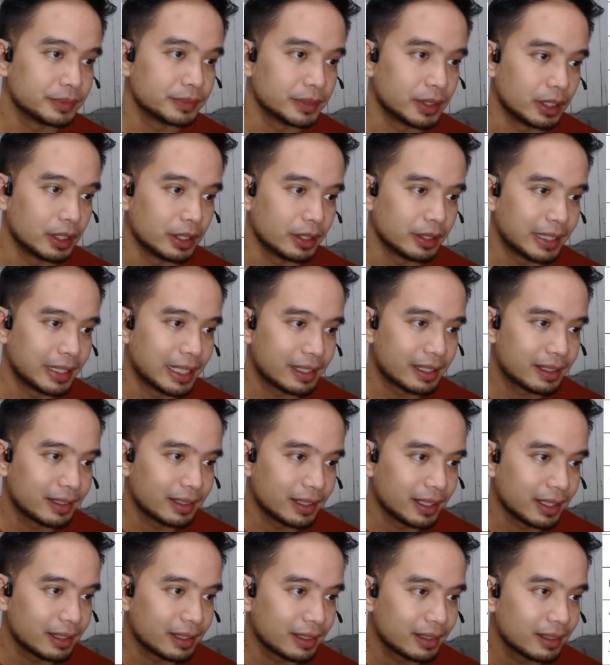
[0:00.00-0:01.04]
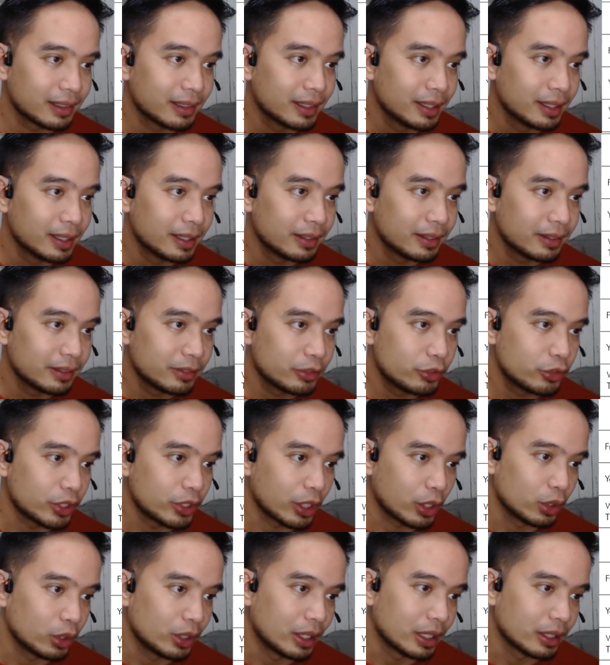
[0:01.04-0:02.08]
Oh, yes.
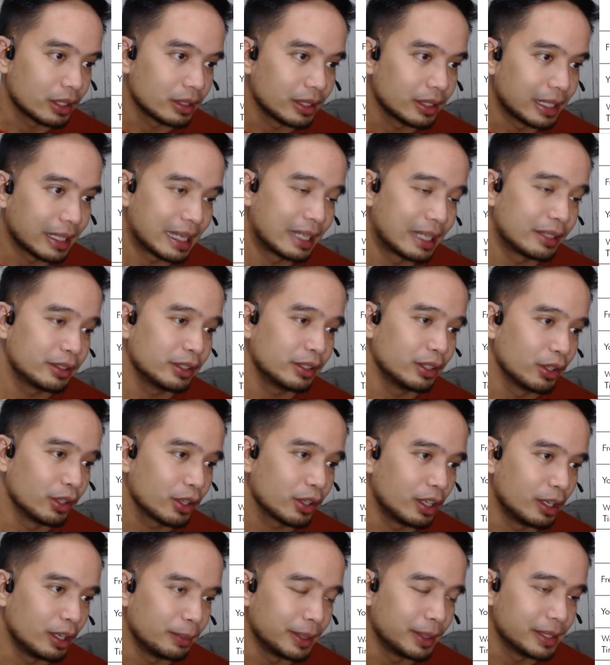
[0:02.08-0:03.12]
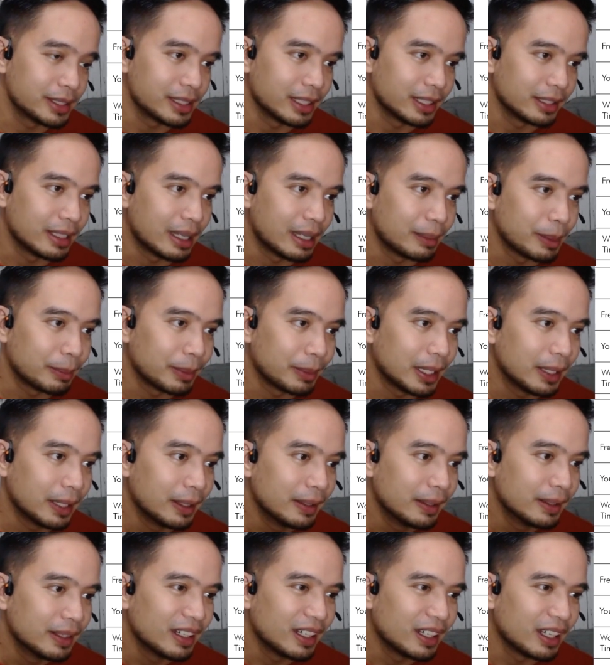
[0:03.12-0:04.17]
Check ko lang. I can't read all the comments na ang dami
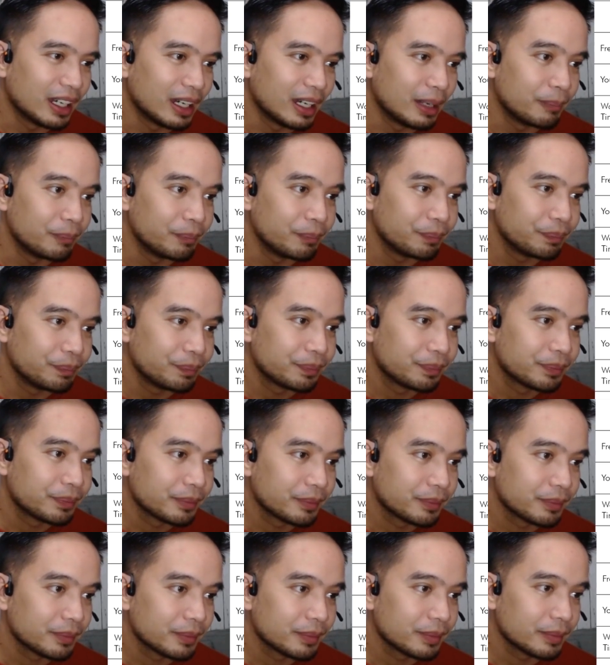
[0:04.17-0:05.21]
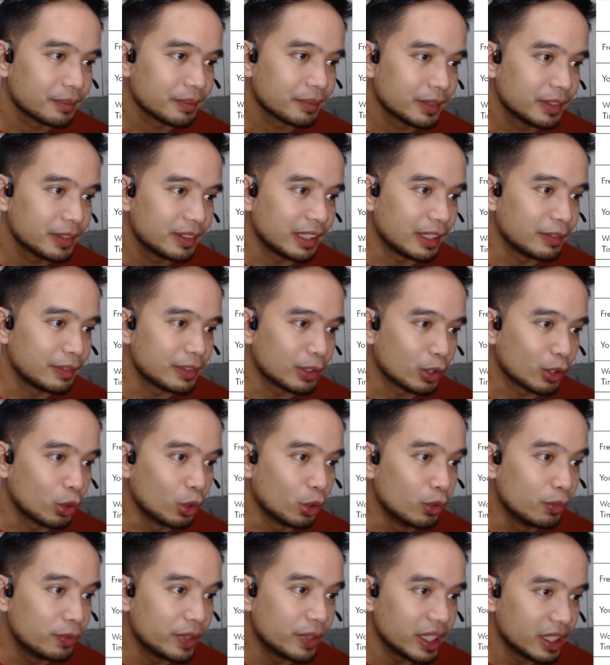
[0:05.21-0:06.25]
pala. Safe sa
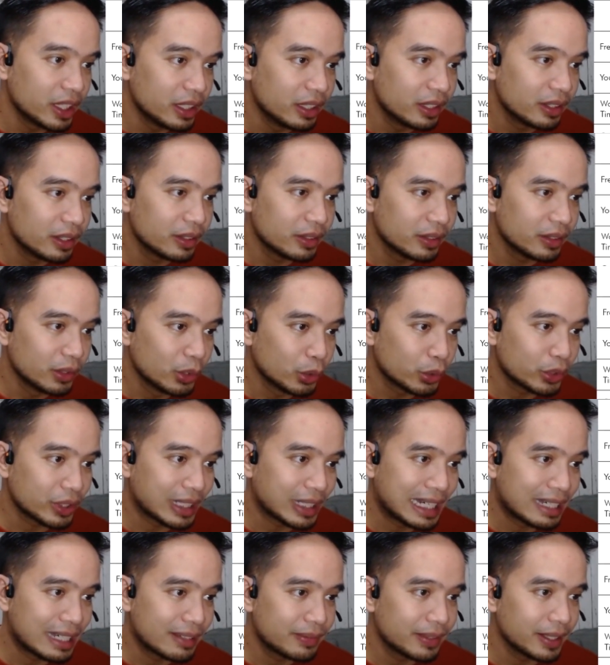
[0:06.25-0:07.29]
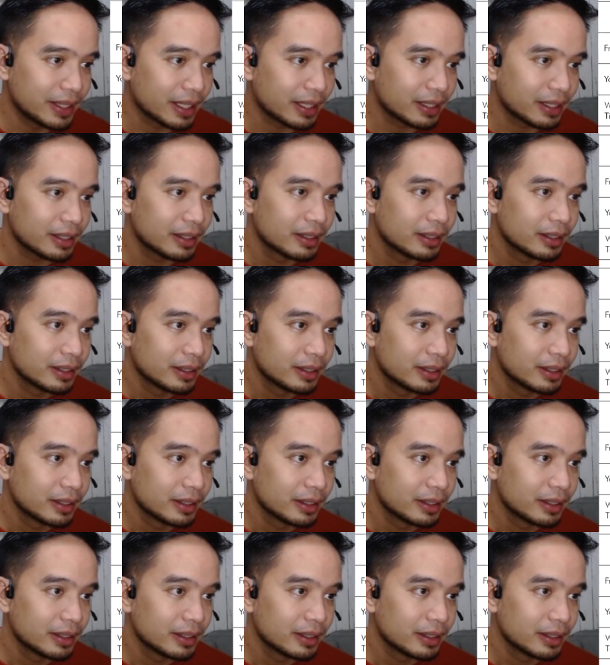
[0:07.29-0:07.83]
COVID, no traffic.